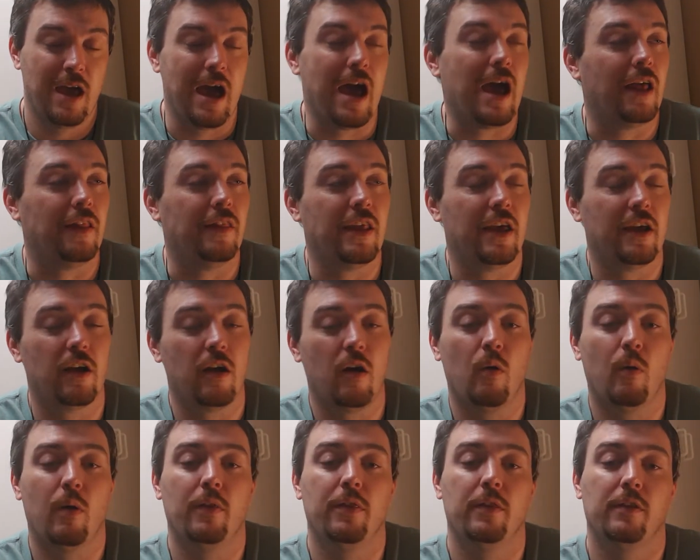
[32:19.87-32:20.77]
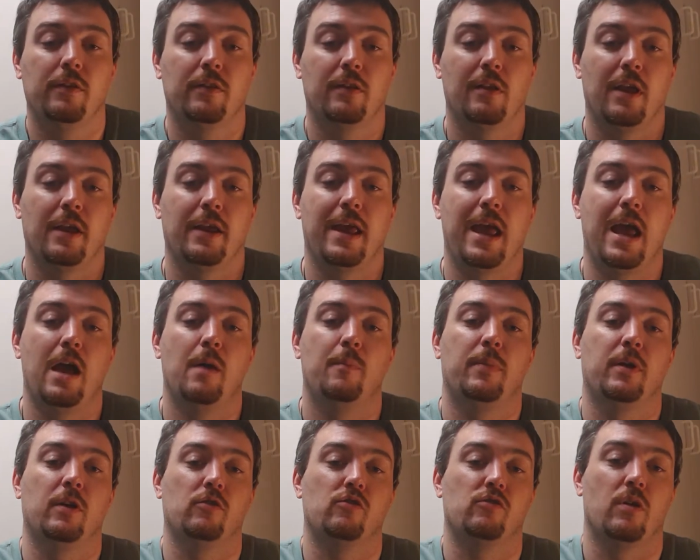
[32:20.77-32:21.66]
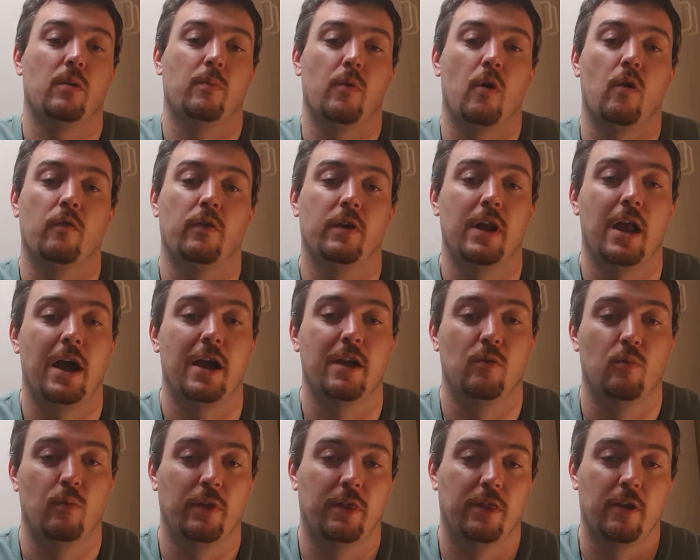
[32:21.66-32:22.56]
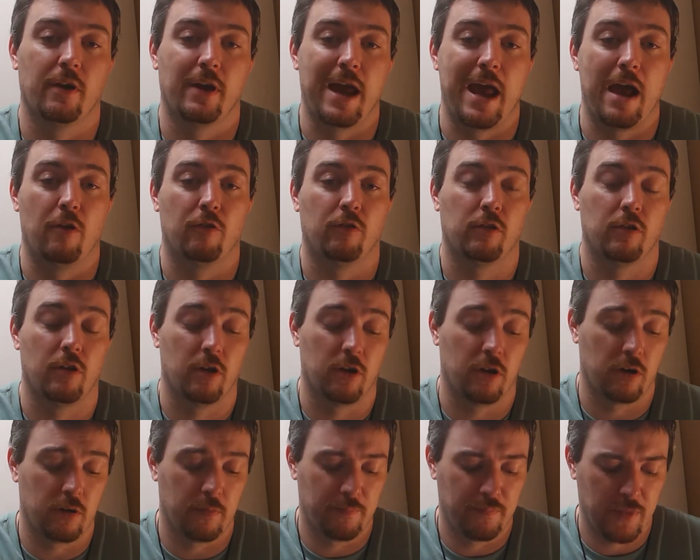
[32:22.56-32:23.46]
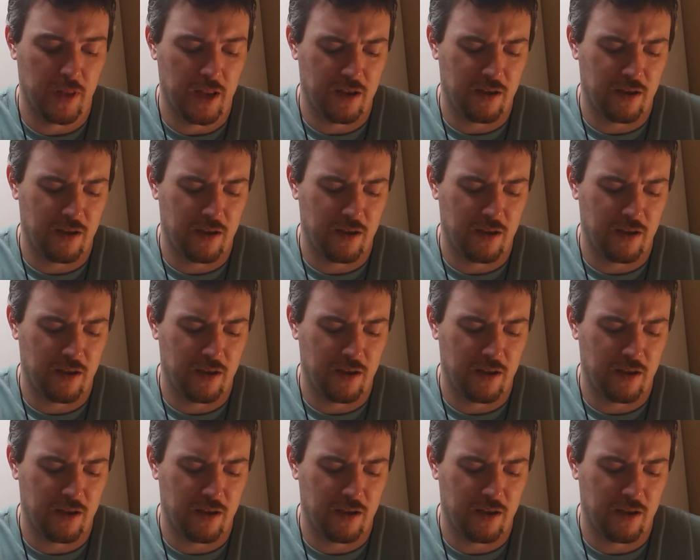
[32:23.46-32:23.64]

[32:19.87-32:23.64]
And they go on this like camping trip overnight with their counselor.